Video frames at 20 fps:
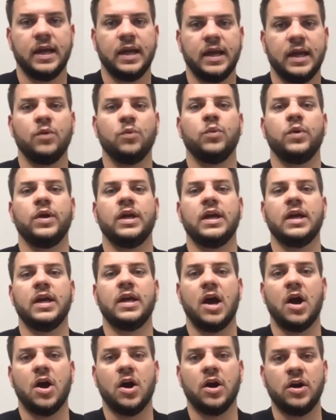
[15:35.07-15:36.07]
And we
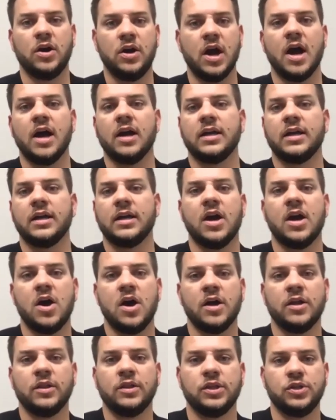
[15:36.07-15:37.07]
are knocking
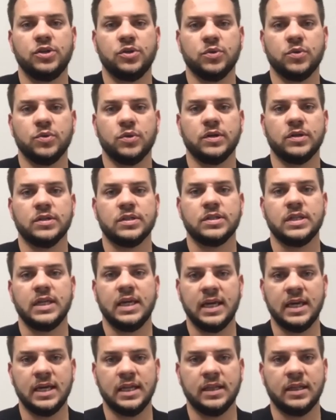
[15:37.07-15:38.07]
on the doors
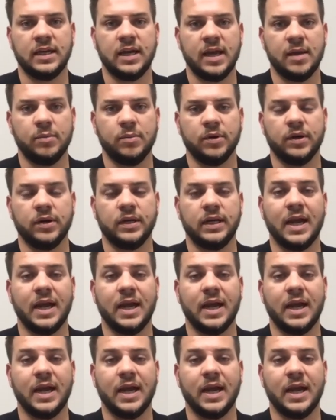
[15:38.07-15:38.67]
in the neighborhood.